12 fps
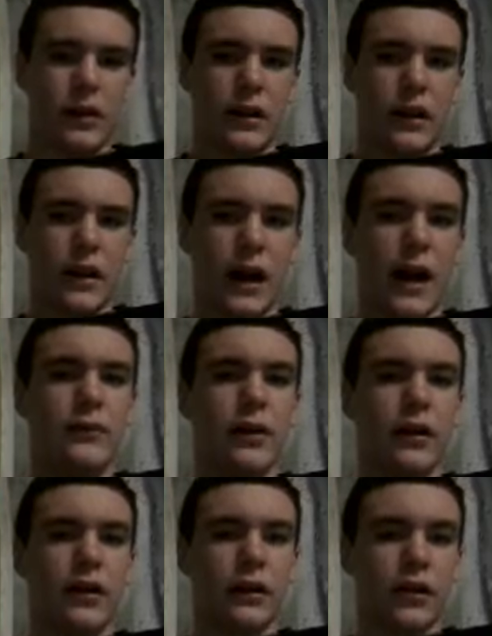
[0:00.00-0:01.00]
And I've
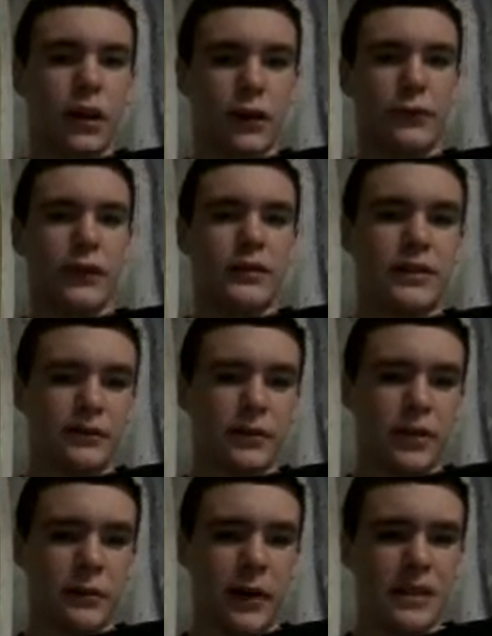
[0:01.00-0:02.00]
got a lot of friends that
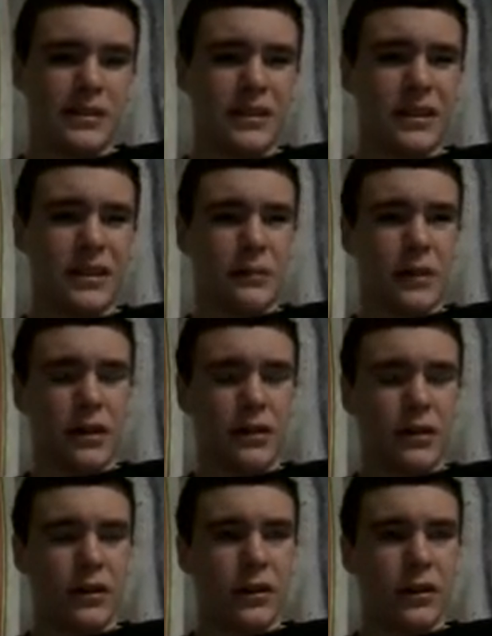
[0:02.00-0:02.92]
flip. I'd say about